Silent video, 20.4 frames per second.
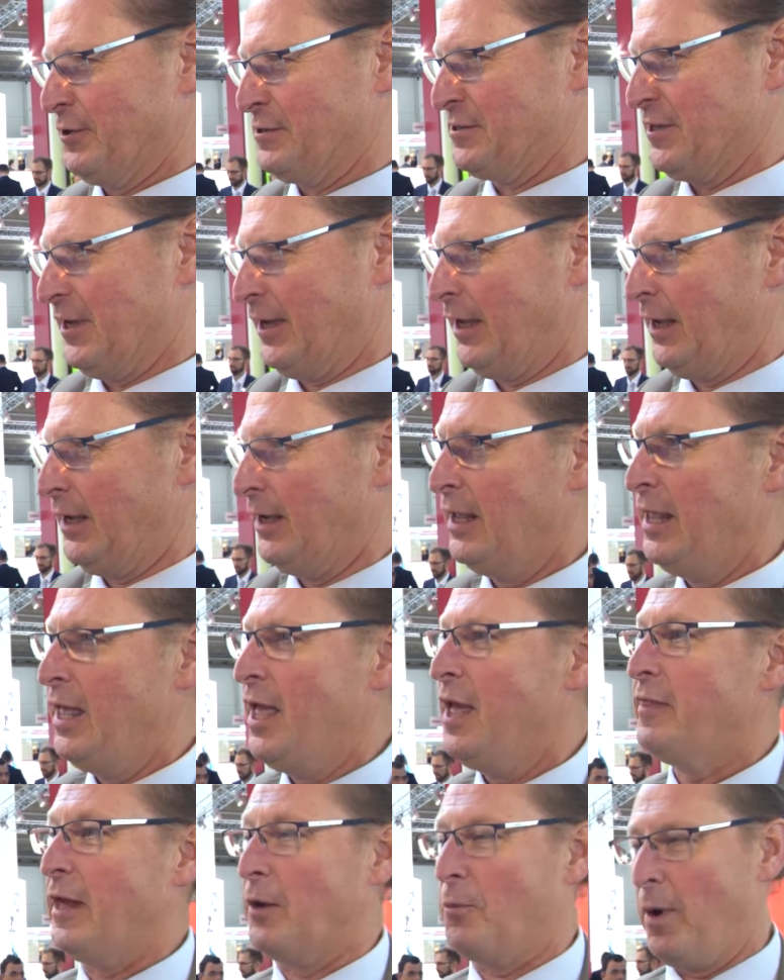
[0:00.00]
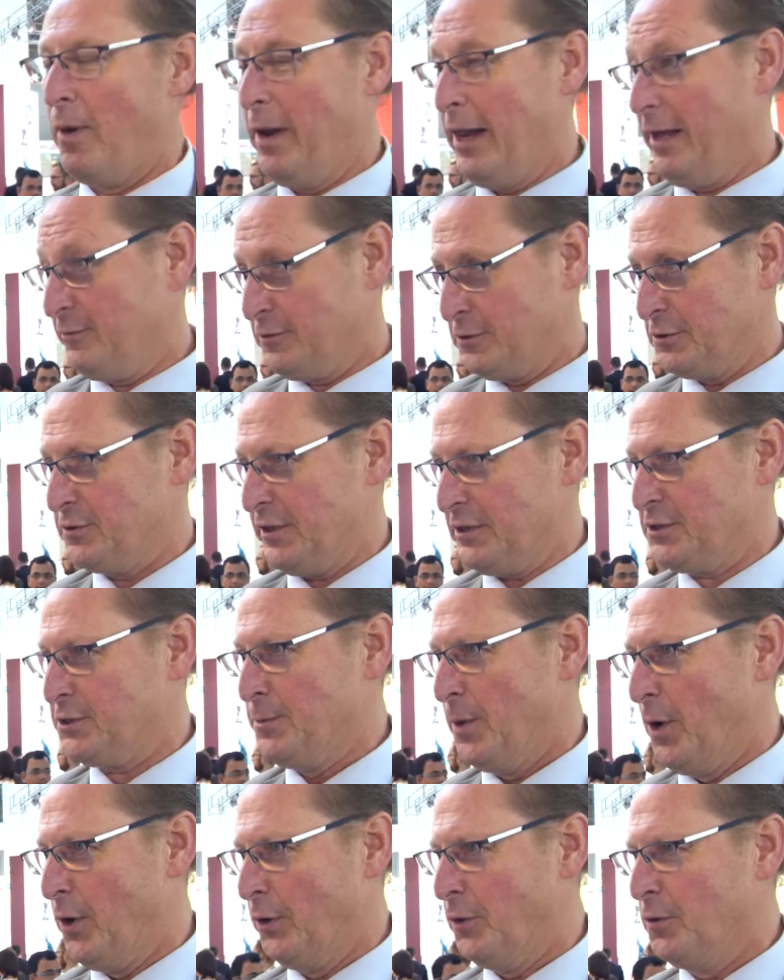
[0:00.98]
us there that we'll have to address
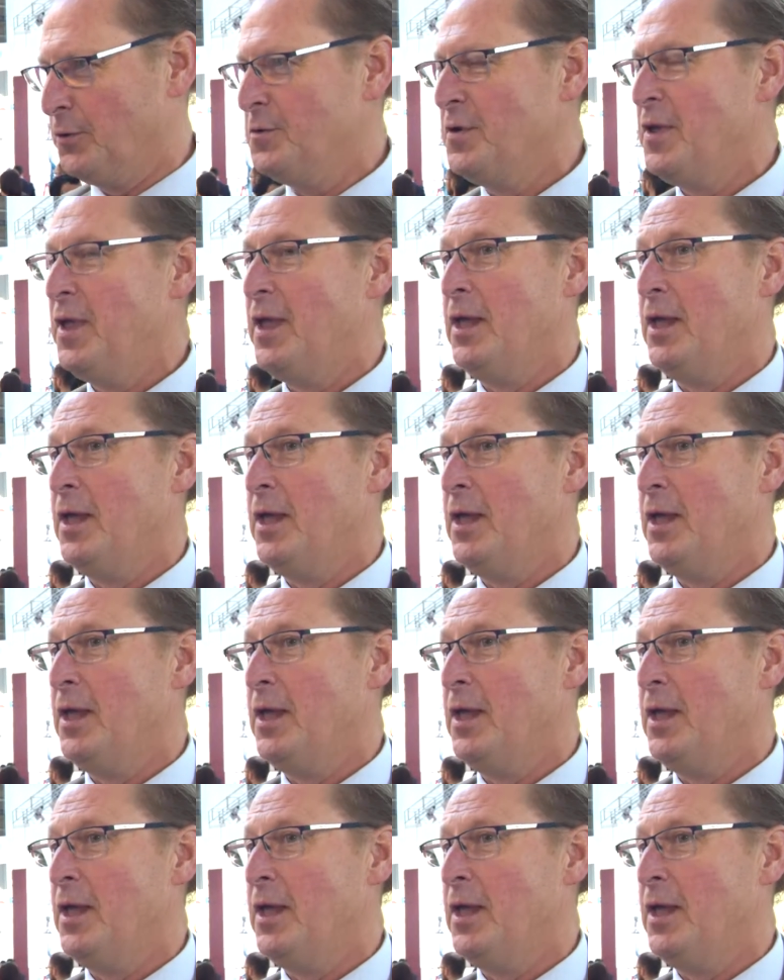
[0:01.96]
tomorrow.